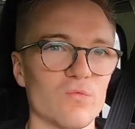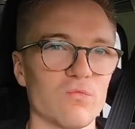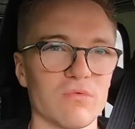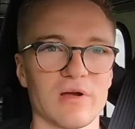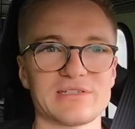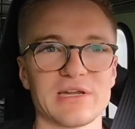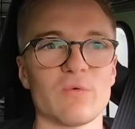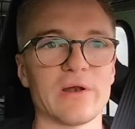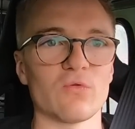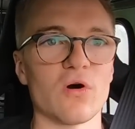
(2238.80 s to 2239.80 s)
I say
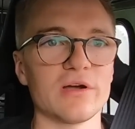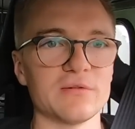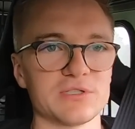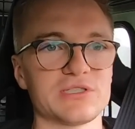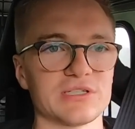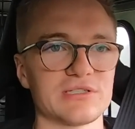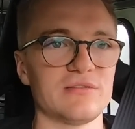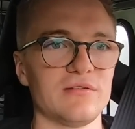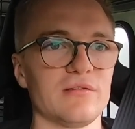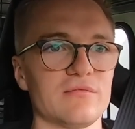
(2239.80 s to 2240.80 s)
went wrong, it was just
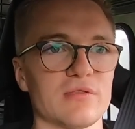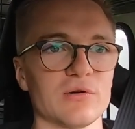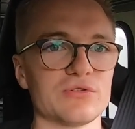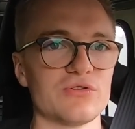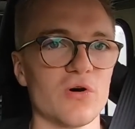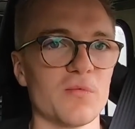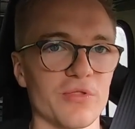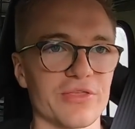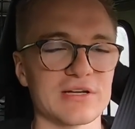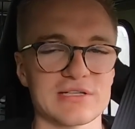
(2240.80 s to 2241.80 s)
those normal
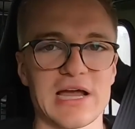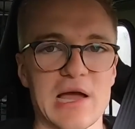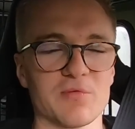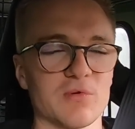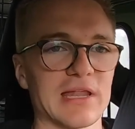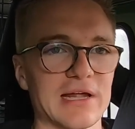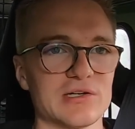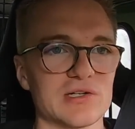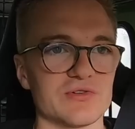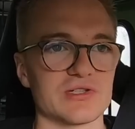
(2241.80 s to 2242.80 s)
things that happen with Land
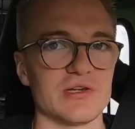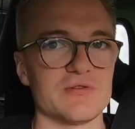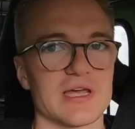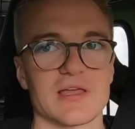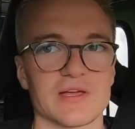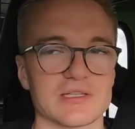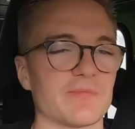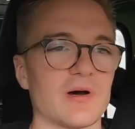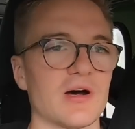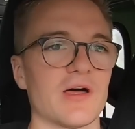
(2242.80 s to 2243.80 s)
Rovers, that you take things
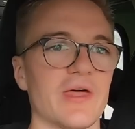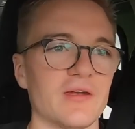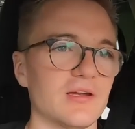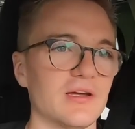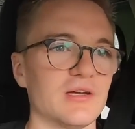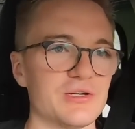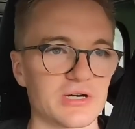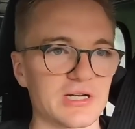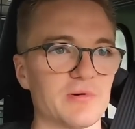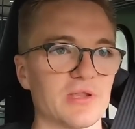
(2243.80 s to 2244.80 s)
apart and then you
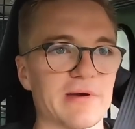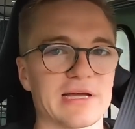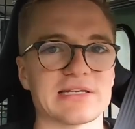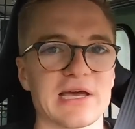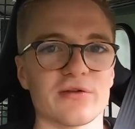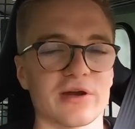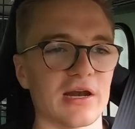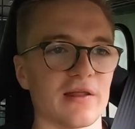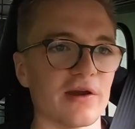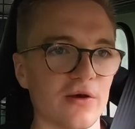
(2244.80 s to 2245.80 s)
try to put them back together
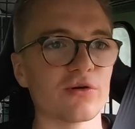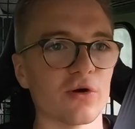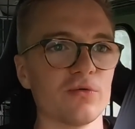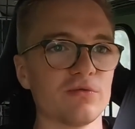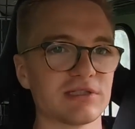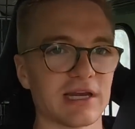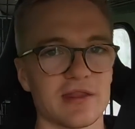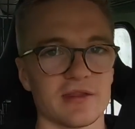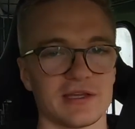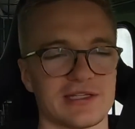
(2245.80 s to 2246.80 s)
again and they don't go
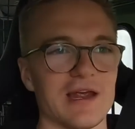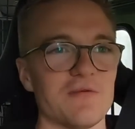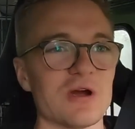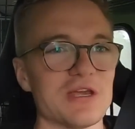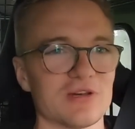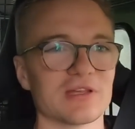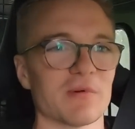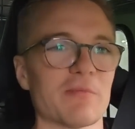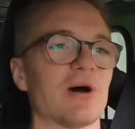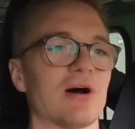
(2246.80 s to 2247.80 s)
together the same way you took them
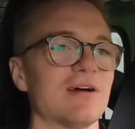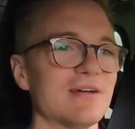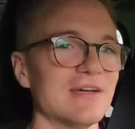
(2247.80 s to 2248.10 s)
apart.